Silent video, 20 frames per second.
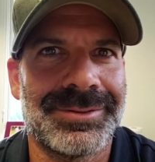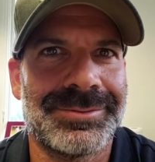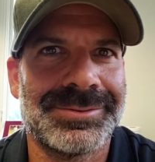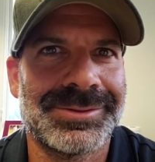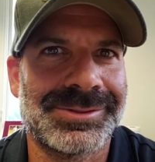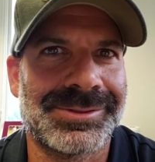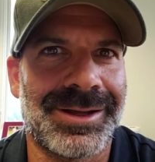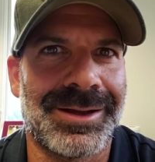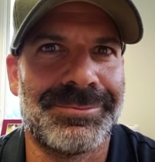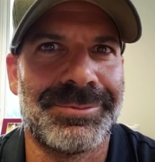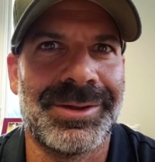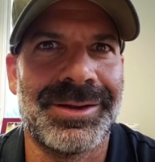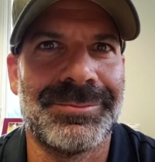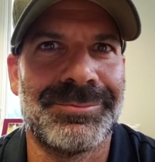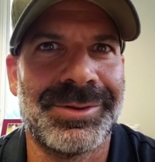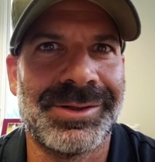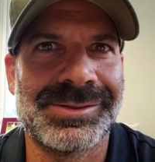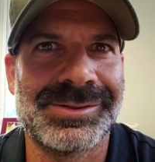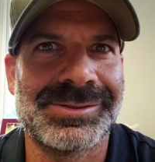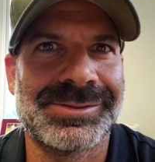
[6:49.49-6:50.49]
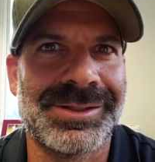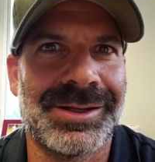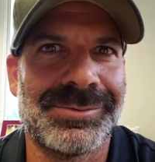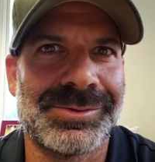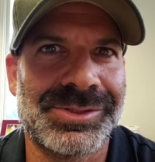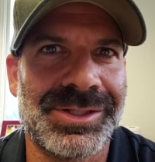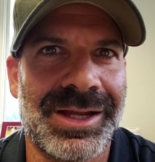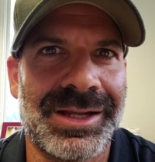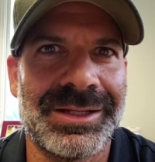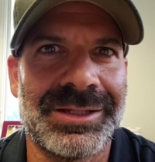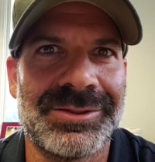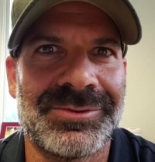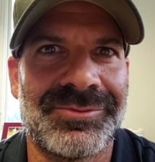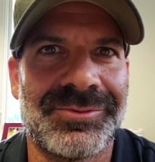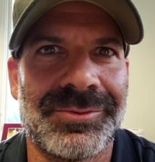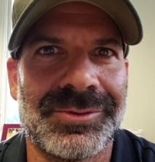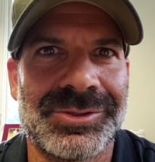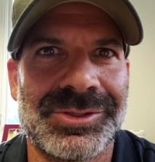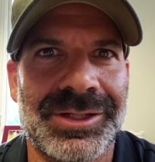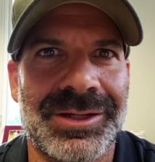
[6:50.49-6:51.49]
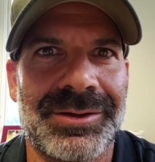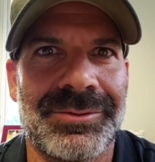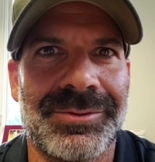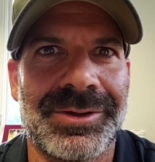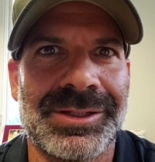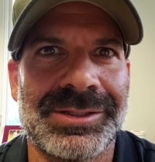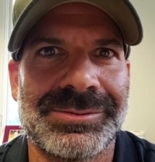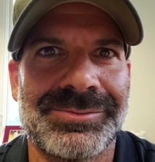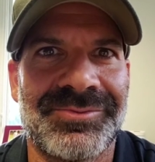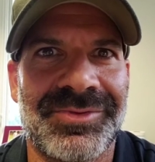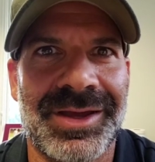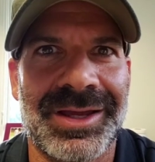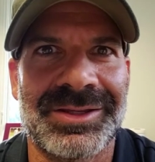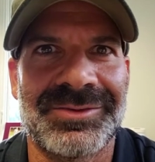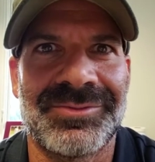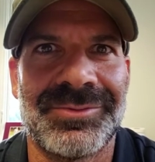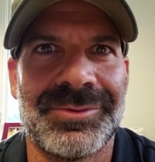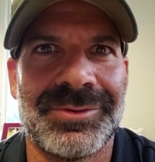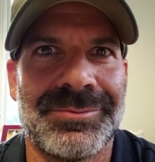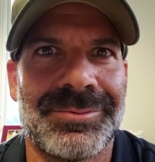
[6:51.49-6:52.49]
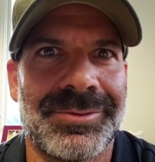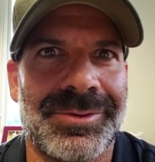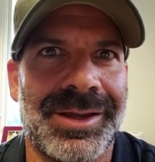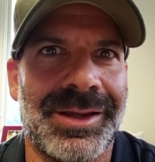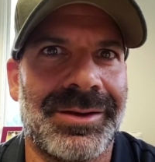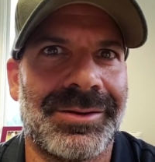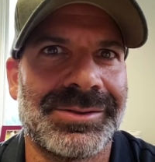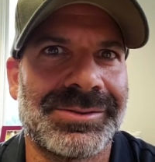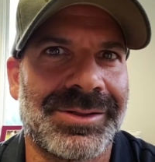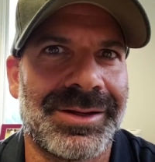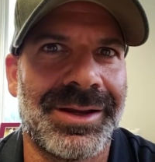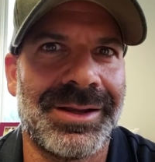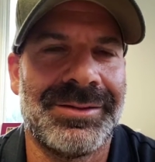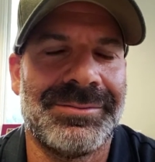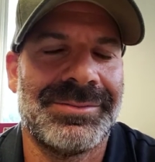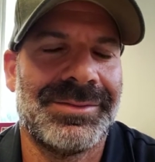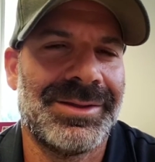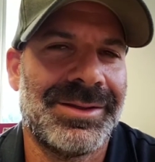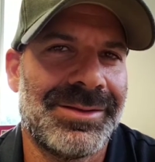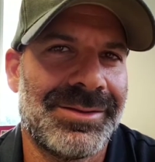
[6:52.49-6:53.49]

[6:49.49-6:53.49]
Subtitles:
stop eating pizza subs, Chinese food, chicken wings, and fast food and burritos, right?